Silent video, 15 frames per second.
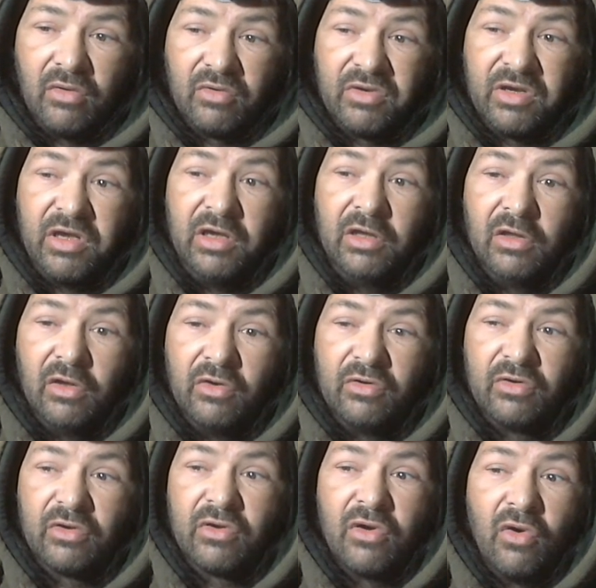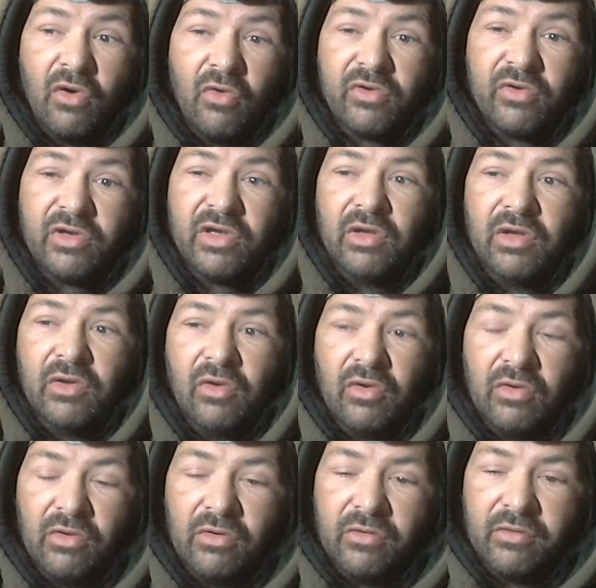kilos of coke sitting all
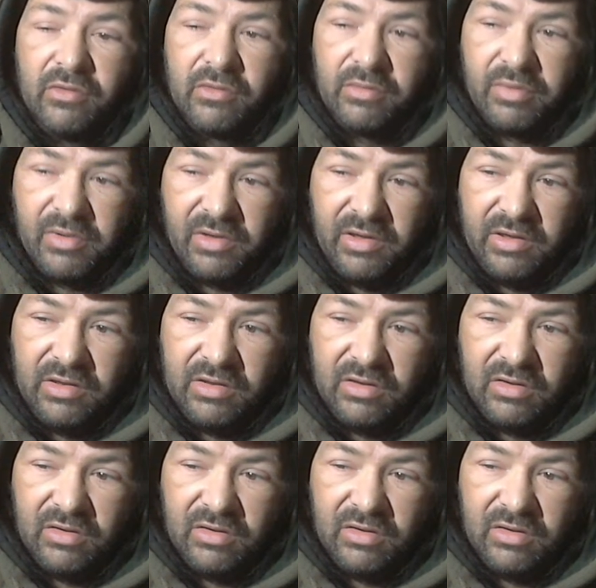over the place.